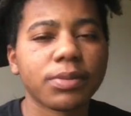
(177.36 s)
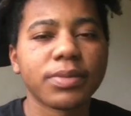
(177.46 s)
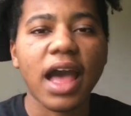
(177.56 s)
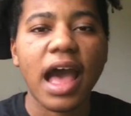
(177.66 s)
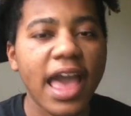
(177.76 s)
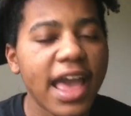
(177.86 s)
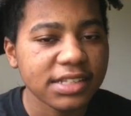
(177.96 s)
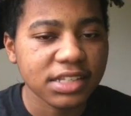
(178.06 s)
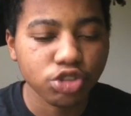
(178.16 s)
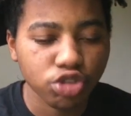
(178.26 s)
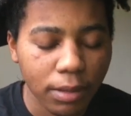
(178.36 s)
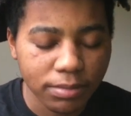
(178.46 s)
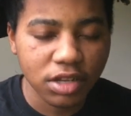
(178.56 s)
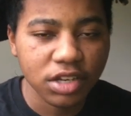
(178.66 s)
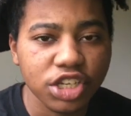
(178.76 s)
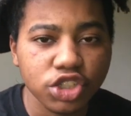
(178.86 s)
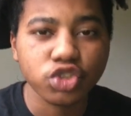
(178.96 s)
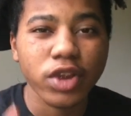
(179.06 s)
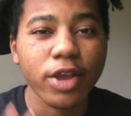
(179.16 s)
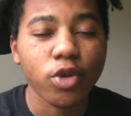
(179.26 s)
I had to drop the diss
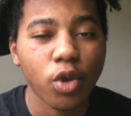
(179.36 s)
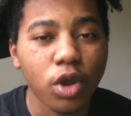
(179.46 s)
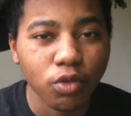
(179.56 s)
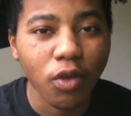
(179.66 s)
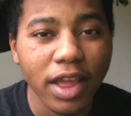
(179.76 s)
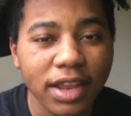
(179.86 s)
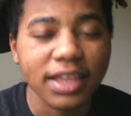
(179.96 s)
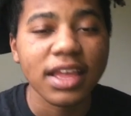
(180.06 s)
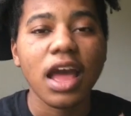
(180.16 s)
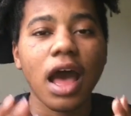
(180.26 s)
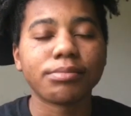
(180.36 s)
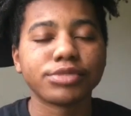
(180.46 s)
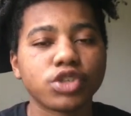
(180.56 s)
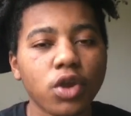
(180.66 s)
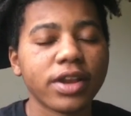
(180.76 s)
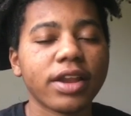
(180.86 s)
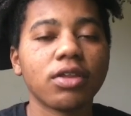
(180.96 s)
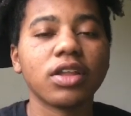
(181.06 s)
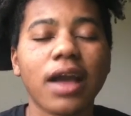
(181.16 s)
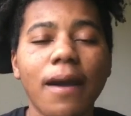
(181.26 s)
track on Riley. I'm sorry. Now
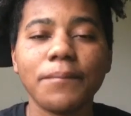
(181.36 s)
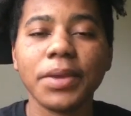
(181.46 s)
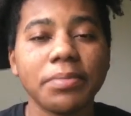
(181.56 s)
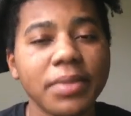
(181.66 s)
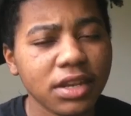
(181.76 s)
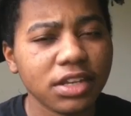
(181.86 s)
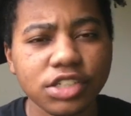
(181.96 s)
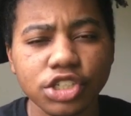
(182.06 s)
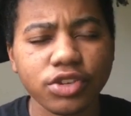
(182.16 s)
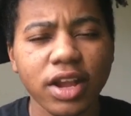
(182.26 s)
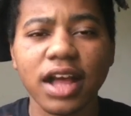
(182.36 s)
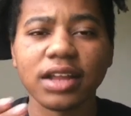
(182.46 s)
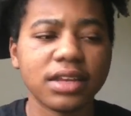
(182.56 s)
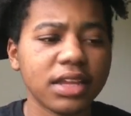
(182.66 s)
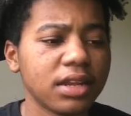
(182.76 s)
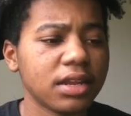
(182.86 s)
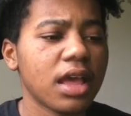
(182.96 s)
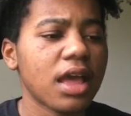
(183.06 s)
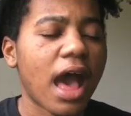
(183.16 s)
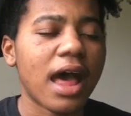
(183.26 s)
look, I've been made this diss track. I
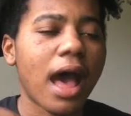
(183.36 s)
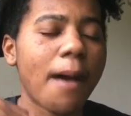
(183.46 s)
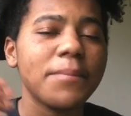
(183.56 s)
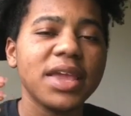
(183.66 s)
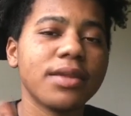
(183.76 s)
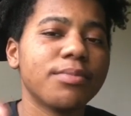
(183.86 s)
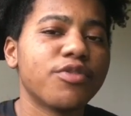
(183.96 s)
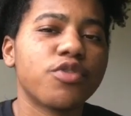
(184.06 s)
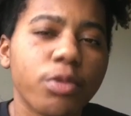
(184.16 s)
made it before